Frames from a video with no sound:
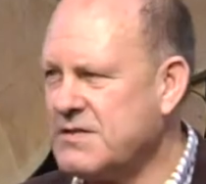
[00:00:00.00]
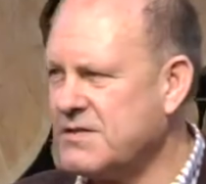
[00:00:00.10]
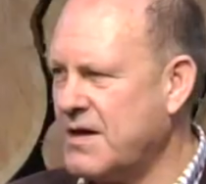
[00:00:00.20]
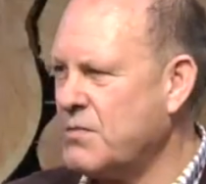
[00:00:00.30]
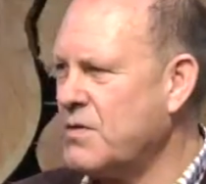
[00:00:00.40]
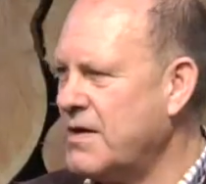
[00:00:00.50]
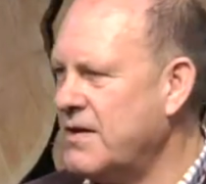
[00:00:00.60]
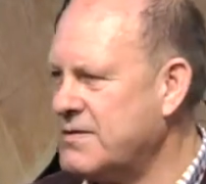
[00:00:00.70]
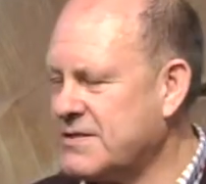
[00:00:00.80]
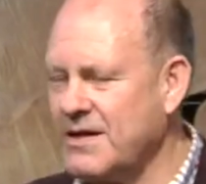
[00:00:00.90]
is that
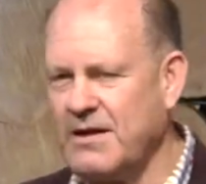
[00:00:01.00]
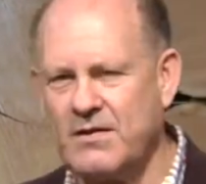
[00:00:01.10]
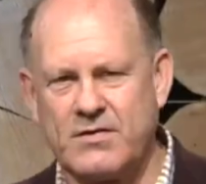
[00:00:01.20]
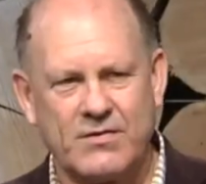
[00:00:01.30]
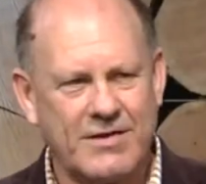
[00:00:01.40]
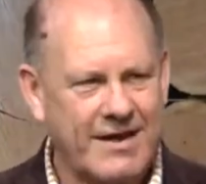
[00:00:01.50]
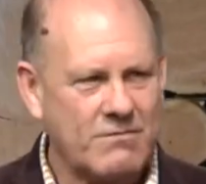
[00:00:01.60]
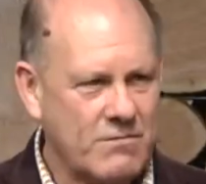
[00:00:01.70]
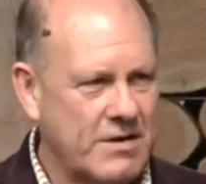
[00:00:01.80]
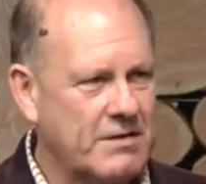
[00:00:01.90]
we seek to get
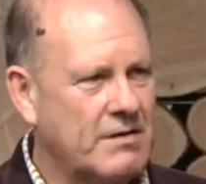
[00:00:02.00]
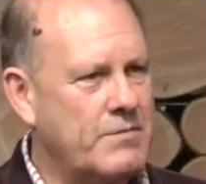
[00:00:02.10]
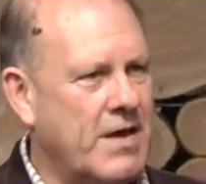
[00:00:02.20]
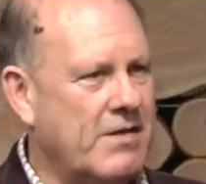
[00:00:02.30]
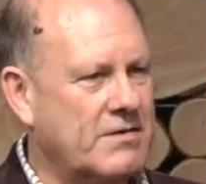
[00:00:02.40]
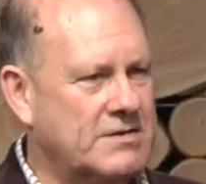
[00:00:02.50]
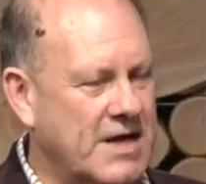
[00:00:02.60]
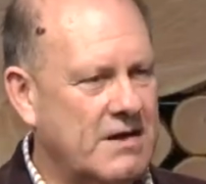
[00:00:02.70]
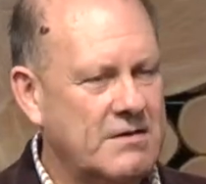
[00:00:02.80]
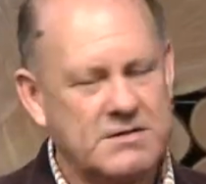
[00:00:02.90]
real about the
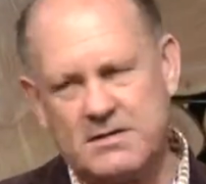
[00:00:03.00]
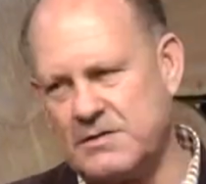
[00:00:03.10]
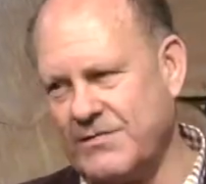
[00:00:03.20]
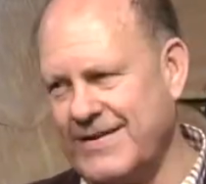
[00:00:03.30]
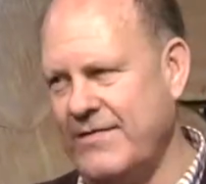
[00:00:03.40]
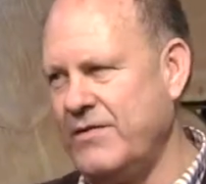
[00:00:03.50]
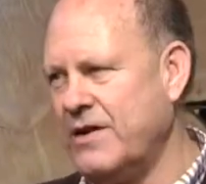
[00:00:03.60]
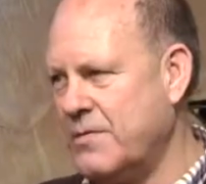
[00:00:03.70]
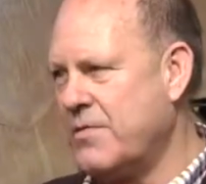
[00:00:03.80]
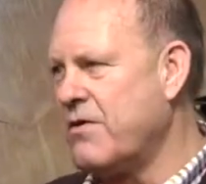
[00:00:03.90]
challenges of living
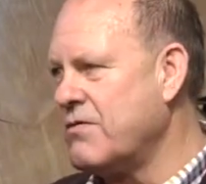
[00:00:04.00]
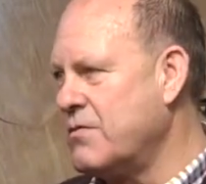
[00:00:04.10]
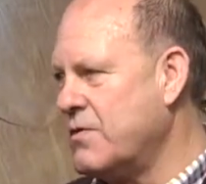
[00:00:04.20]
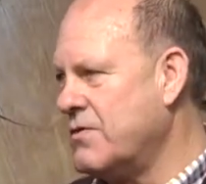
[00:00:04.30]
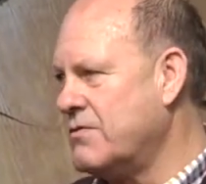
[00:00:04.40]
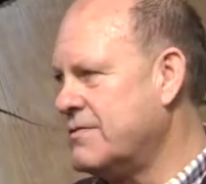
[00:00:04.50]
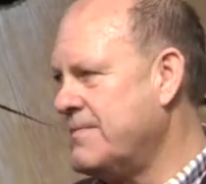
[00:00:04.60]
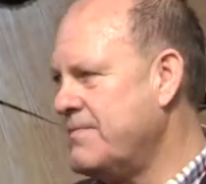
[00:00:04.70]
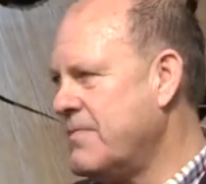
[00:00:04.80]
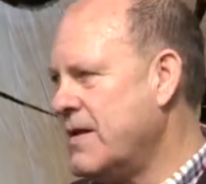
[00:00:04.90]
in a broken world,
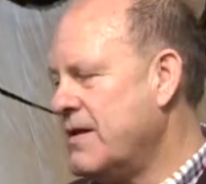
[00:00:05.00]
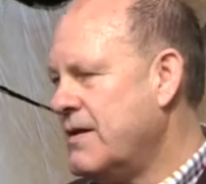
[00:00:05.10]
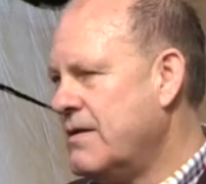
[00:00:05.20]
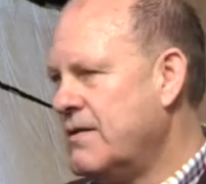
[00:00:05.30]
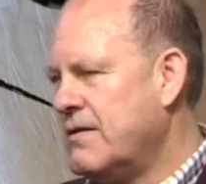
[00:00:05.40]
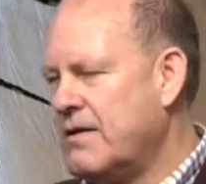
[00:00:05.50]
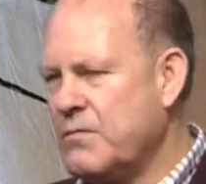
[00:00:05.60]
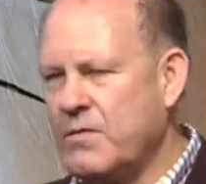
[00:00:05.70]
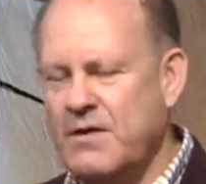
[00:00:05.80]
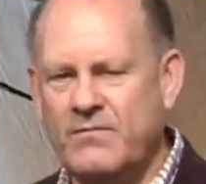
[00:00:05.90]

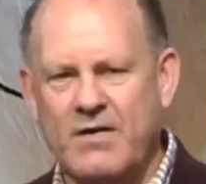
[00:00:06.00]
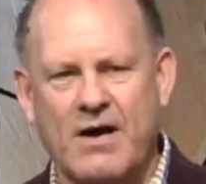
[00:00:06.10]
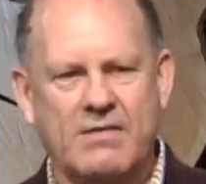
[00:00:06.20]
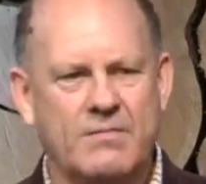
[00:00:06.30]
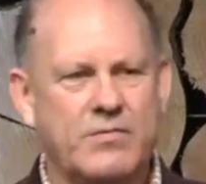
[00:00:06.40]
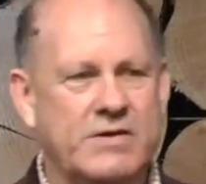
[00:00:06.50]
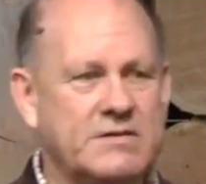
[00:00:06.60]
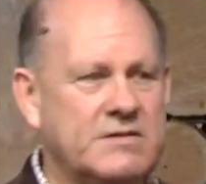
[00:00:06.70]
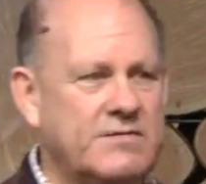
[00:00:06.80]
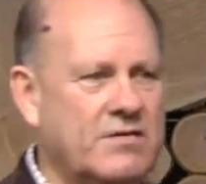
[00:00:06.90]
that we invite the
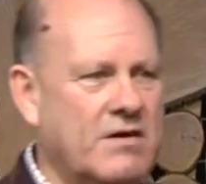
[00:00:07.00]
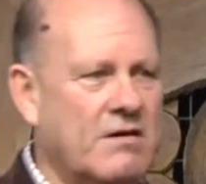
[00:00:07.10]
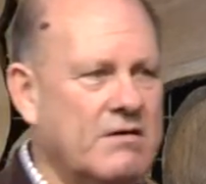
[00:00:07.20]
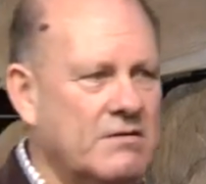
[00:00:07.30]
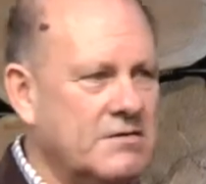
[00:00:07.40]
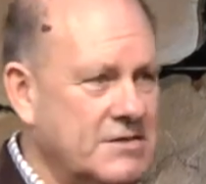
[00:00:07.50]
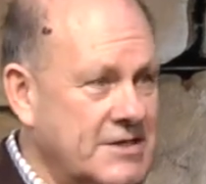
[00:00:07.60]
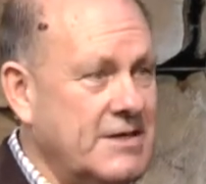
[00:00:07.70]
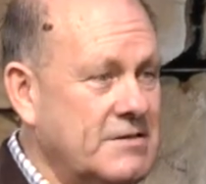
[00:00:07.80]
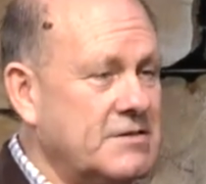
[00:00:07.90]
presence of God and
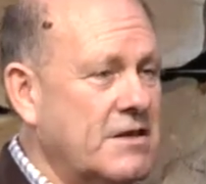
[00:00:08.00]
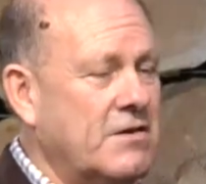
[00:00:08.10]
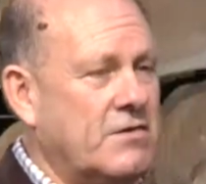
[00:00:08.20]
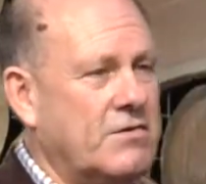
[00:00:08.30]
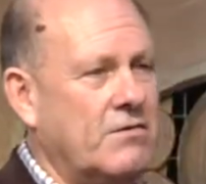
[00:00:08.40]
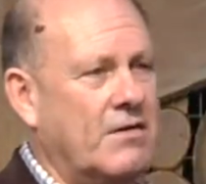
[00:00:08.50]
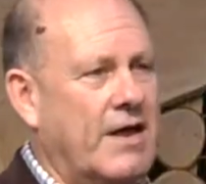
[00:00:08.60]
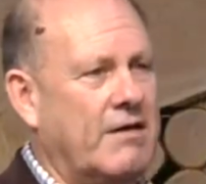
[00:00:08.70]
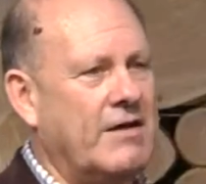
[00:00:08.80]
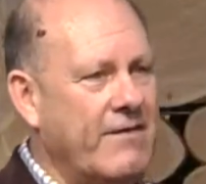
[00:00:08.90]
Jesus into
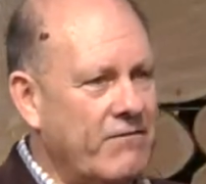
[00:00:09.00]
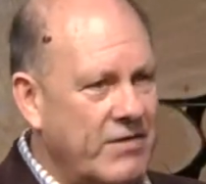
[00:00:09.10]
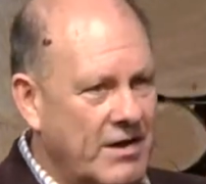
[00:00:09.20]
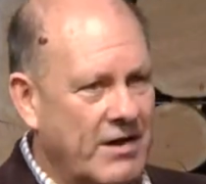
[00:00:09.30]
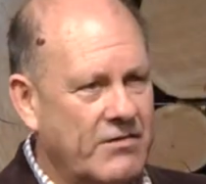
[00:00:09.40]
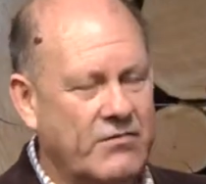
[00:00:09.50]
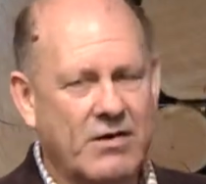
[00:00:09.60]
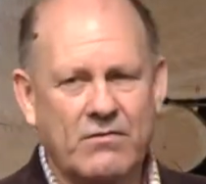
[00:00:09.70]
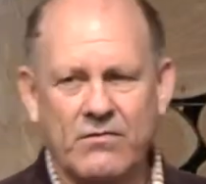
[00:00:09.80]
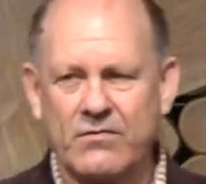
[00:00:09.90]
our everyday
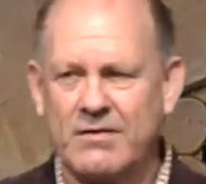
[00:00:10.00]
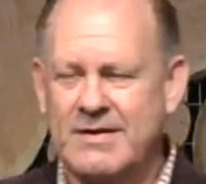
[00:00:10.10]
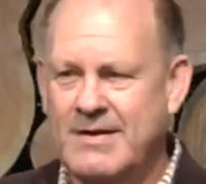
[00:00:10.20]
struggles.